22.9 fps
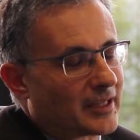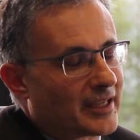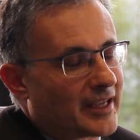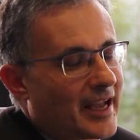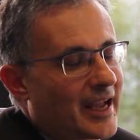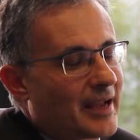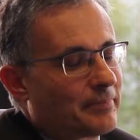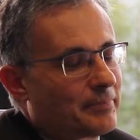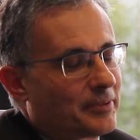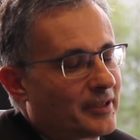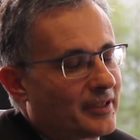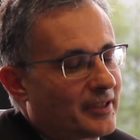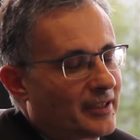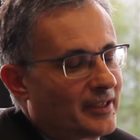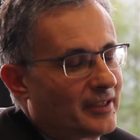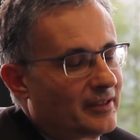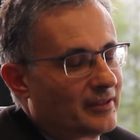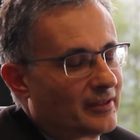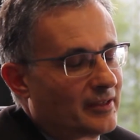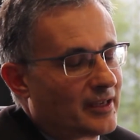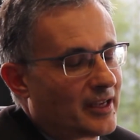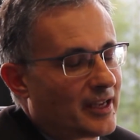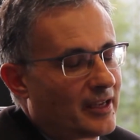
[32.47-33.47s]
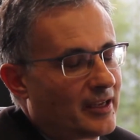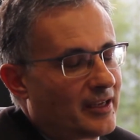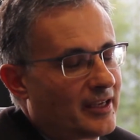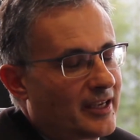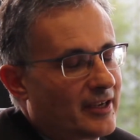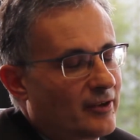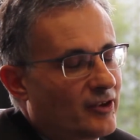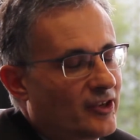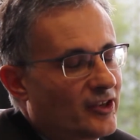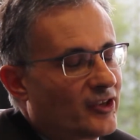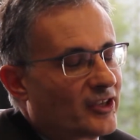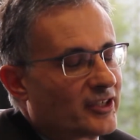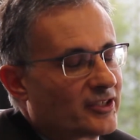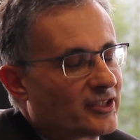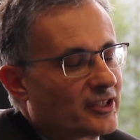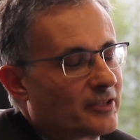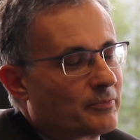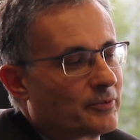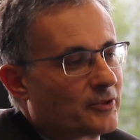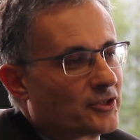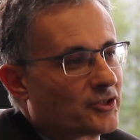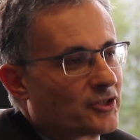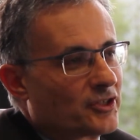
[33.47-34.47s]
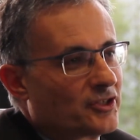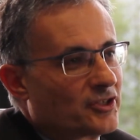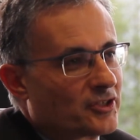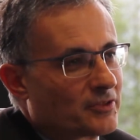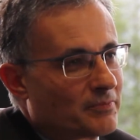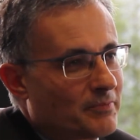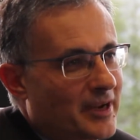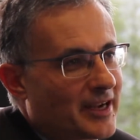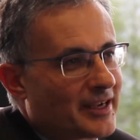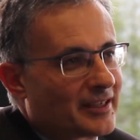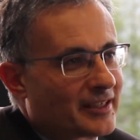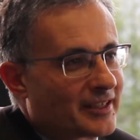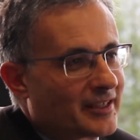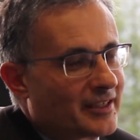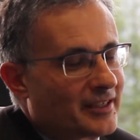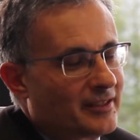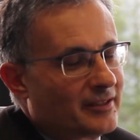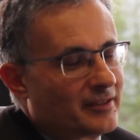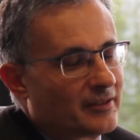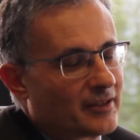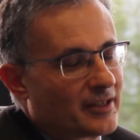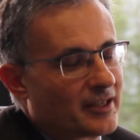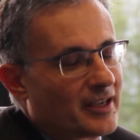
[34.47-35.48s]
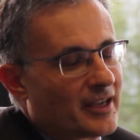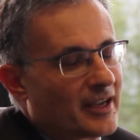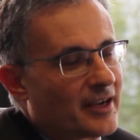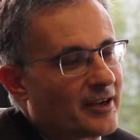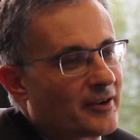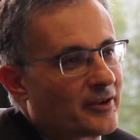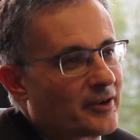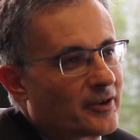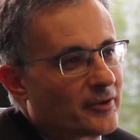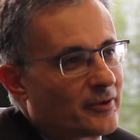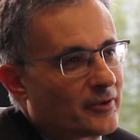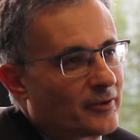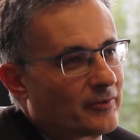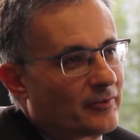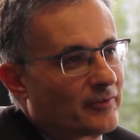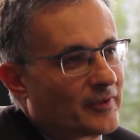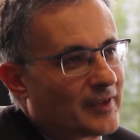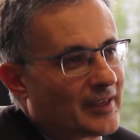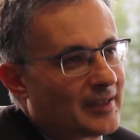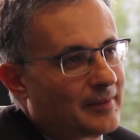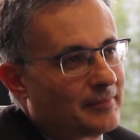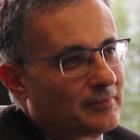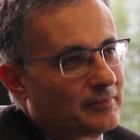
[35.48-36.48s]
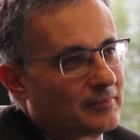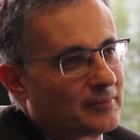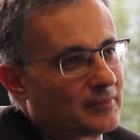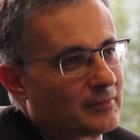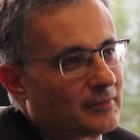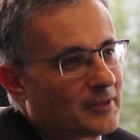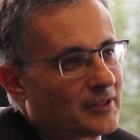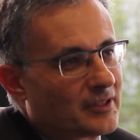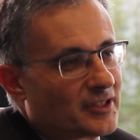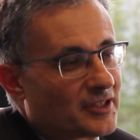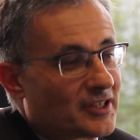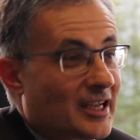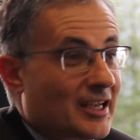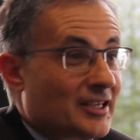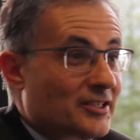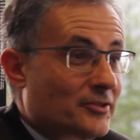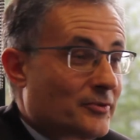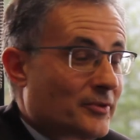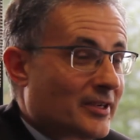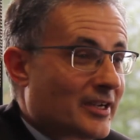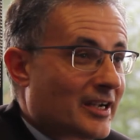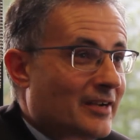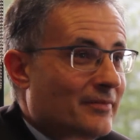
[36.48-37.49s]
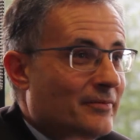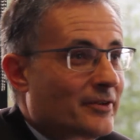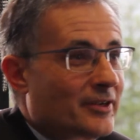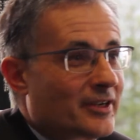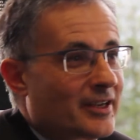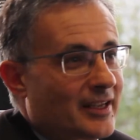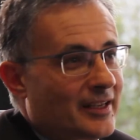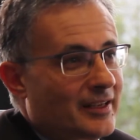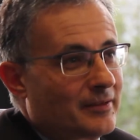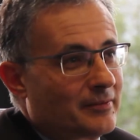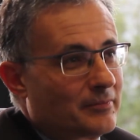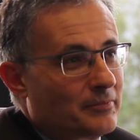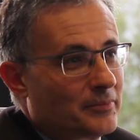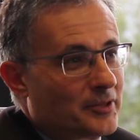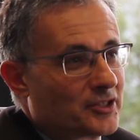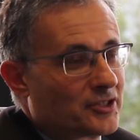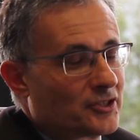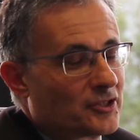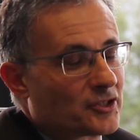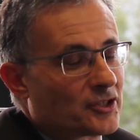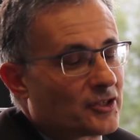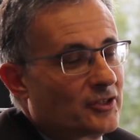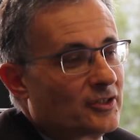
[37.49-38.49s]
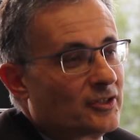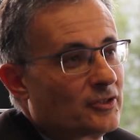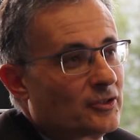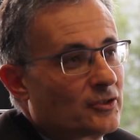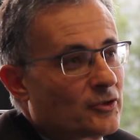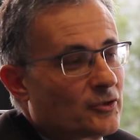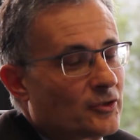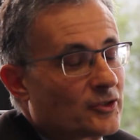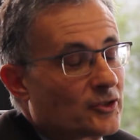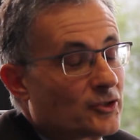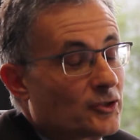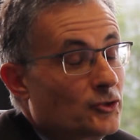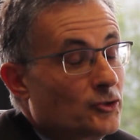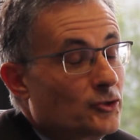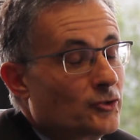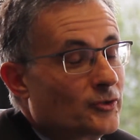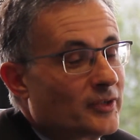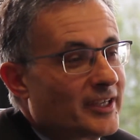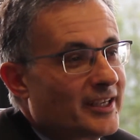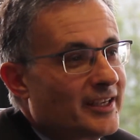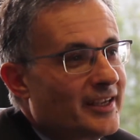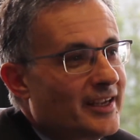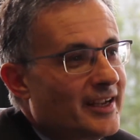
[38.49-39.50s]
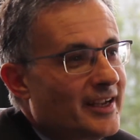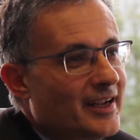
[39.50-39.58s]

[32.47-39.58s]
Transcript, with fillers: gap in our IT procedures, mainly in the area of disaster recovery and business continuity.